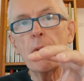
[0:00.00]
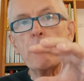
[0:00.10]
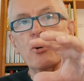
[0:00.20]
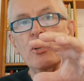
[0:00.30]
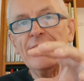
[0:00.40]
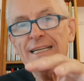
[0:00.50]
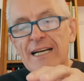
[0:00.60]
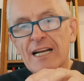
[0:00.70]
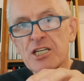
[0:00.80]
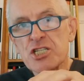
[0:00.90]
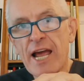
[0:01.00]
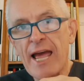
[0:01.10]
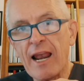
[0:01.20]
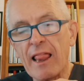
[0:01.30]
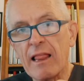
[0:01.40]
political
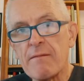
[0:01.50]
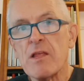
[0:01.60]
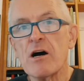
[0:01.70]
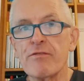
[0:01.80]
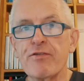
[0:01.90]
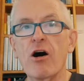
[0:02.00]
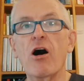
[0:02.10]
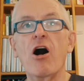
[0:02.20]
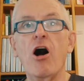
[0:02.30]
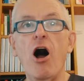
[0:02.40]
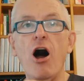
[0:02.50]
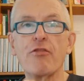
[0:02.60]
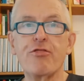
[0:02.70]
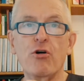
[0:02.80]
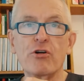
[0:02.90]
shell for
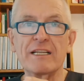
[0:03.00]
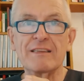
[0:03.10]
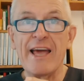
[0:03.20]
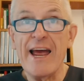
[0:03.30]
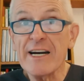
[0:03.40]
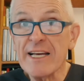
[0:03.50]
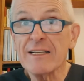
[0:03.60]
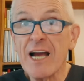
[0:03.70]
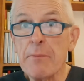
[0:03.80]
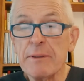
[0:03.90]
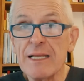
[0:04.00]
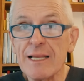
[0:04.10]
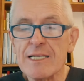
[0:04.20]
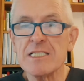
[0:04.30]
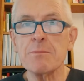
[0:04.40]
authoritarian
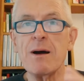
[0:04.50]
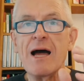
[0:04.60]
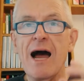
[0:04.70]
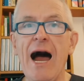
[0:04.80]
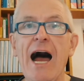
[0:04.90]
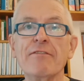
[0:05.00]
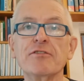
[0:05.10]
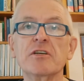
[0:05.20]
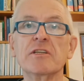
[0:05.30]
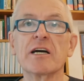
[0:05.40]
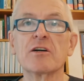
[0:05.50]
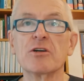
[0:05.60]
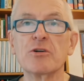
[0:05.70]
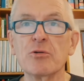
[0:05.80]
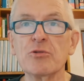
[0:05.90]
capitalism after the
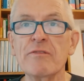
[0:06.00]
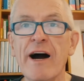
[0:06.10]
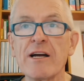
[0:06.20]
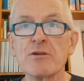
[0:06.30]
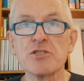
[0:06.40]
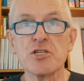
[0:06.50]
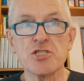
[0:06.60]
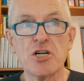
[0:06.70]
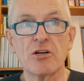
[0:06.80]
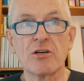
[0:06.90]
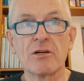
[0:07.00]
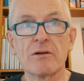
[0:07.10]
coronavirus shock.